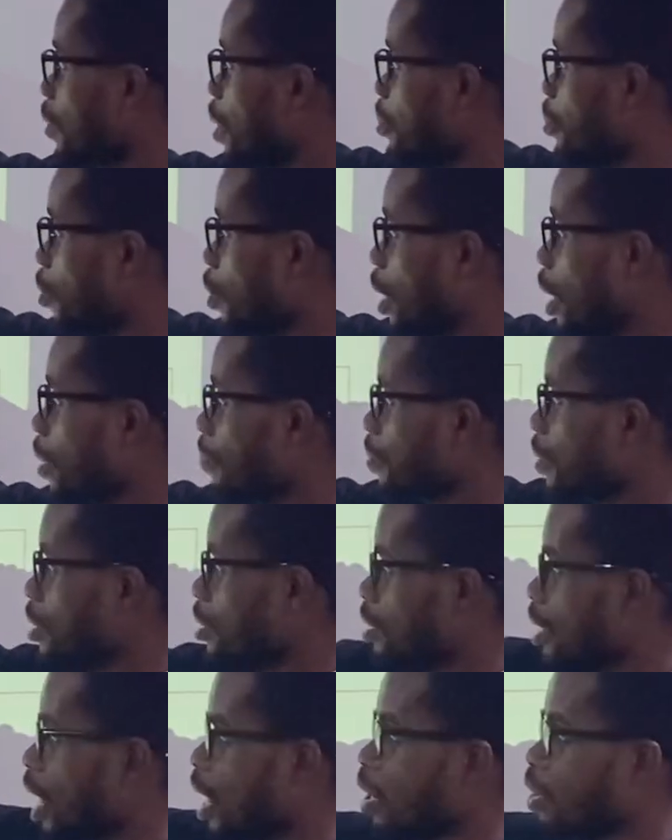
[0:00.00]
employer.
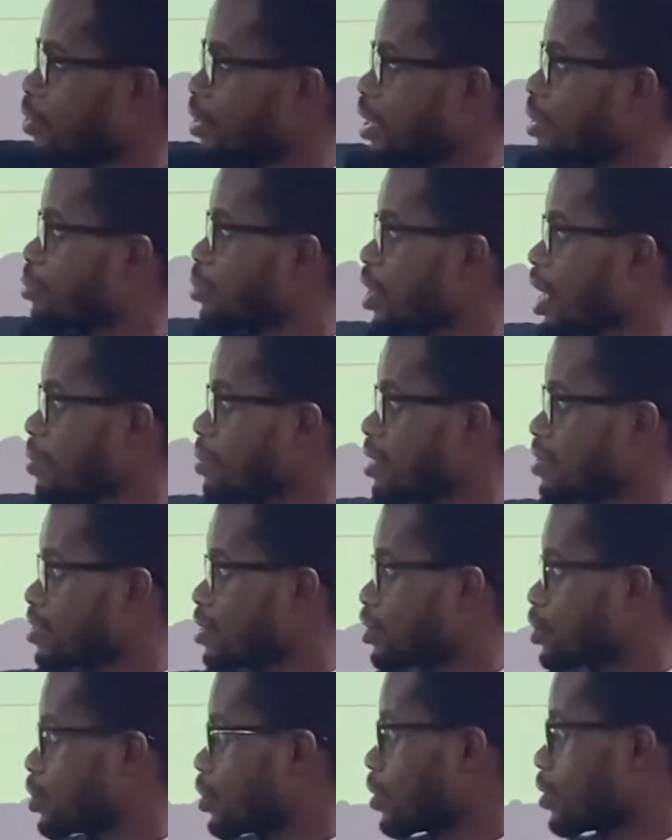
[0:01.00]
Now, the employer must
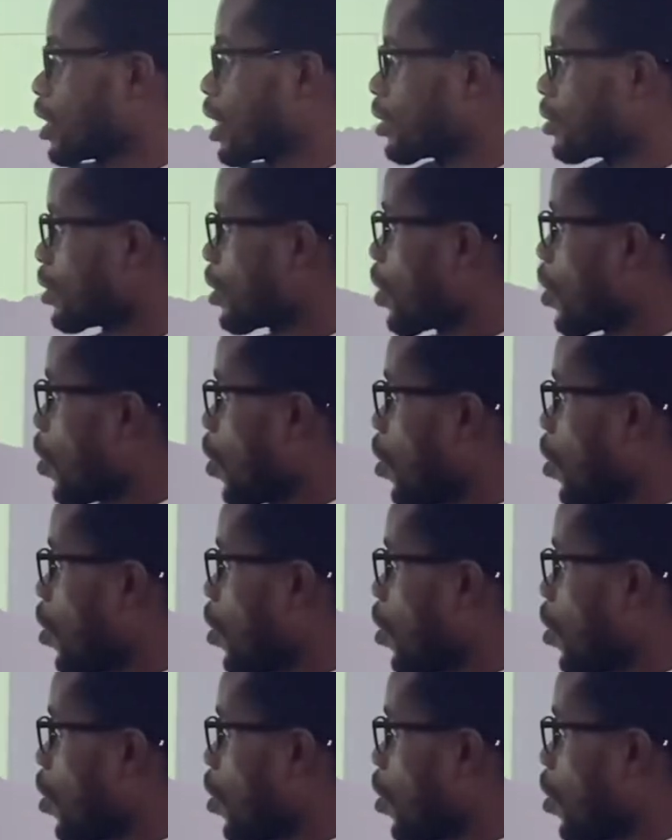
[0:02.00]
ensure that